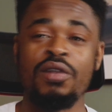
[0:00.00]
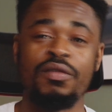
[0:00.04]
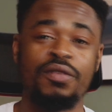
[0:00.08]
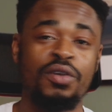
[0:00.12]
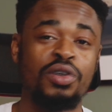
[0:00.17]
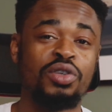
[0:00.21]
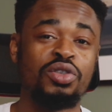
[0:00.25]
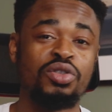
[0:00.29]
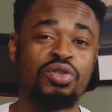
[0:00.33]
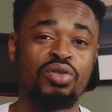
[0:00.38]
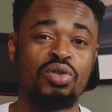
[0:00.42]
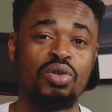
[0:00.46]

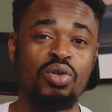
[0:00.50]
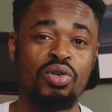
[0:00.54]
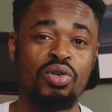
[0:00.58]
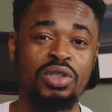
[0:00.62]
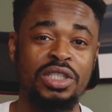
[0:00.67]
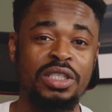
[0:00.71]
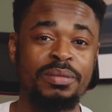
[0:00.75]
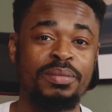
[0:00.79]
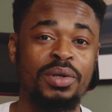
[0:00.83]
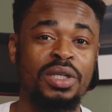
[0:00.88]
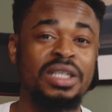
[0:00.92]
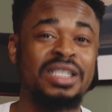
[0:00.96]
For you to go
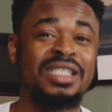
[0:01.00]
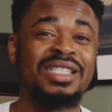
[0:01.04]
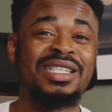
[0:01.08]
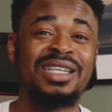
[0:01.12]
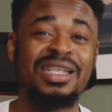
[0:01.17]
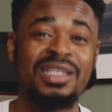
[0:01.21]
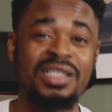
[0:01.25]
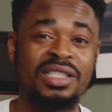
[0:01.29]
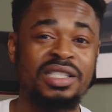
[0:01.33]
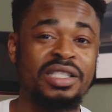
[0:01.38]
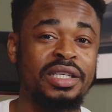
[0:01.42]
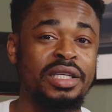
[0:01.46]
deep on a
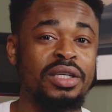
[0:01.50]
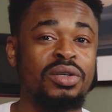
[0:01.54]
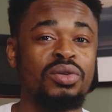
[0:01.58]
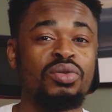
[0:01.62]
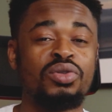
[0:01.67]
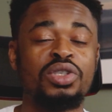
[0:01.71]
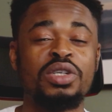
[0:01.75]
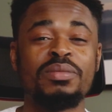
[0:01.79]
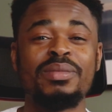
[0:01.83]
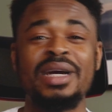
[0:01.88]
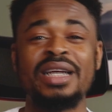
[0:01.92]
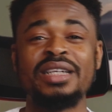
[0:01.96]
certain
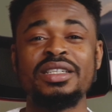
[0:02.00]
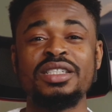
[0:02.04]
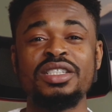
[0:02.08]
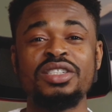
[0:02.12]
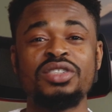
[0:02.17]
skill, you might